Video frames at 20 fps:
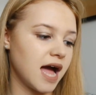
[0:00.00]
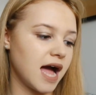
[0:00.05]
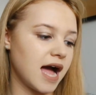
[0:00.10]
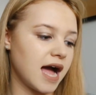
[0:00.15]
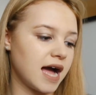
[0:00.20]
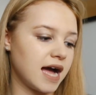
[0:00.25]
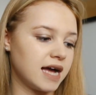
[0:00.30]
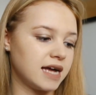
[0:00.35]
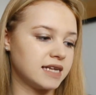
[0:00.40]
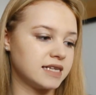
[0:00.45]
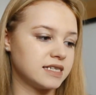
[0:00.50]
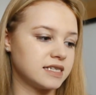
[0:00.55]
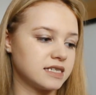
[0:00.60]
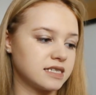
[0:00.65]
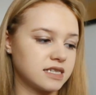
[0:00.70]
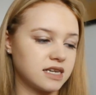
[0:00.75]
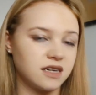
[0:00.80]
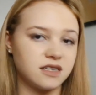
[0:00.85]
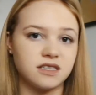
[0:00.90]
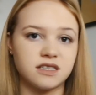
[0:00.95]

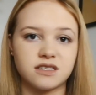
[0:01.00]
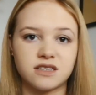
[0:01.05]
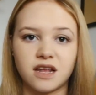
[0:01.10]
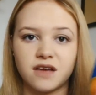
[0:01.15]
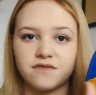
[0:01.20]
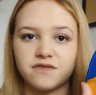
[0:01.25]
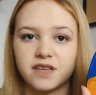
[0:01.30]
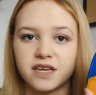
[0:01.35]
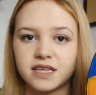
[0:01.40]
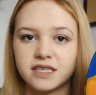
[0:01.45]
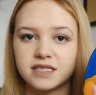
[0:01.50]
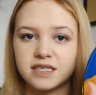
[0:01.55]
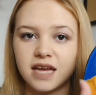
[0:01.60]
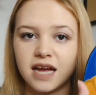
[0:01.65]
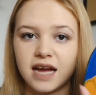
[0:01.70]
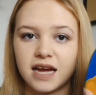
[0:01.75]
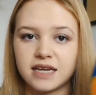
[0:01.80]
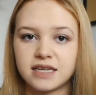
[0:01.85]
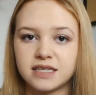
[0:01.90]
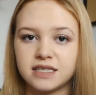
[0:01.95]
and I just love this,
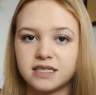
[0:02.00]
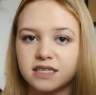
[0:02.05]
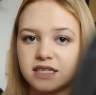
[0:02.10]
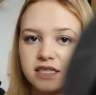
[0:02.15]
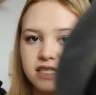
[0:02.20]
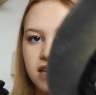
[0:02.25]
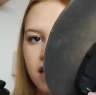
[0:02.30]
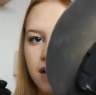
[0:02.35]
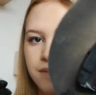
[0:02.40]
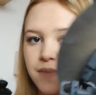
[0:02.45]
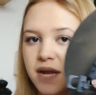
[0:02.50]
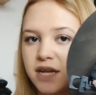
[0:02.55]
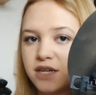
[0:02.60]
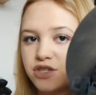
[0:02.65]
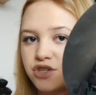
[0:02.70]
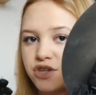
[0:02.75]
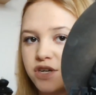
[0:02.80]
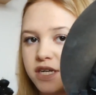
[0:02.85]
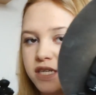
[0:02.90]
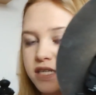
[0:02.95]
and it's like
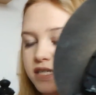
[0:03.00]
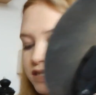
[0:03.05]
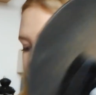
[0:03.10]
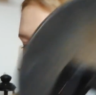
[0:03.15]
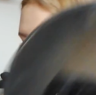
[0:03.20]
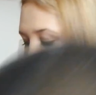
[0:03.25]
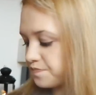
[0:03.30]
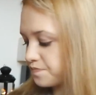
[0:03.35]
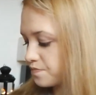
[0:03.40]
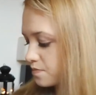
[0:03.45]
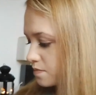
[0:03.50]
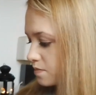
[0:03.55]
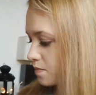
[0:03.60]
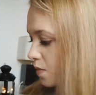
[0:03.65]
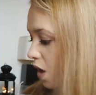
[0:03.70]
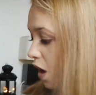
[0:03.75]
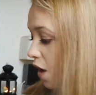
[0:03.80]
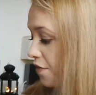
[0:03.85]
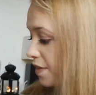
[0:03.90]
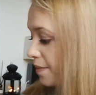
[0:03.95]
batteries
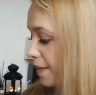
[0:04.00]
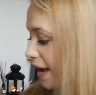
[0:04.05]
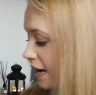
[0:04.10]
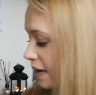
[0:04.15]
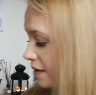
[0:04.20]
on the back